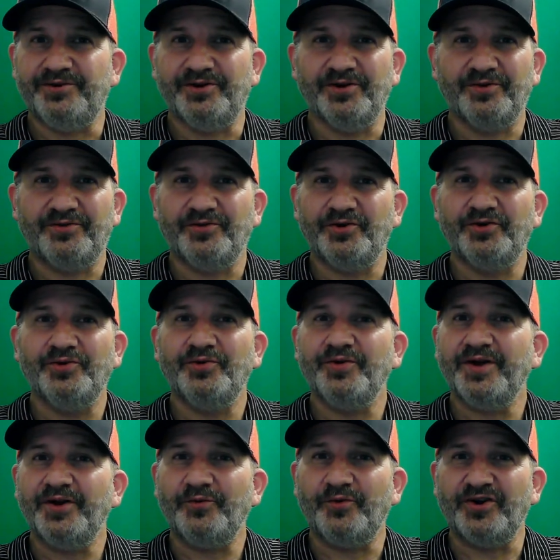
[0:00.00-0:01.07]
go
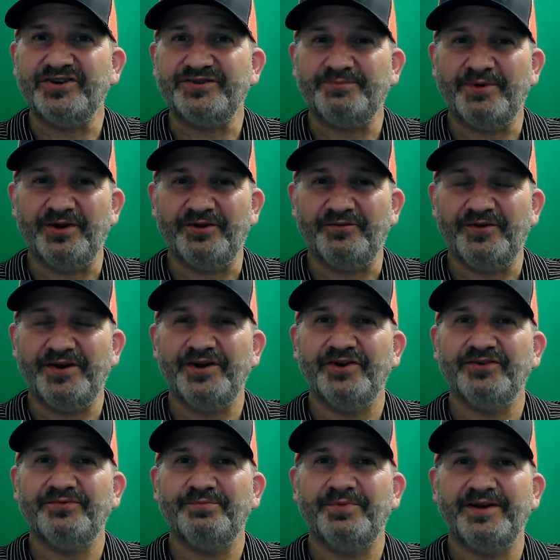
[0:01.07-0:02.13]
through and watch my other videos.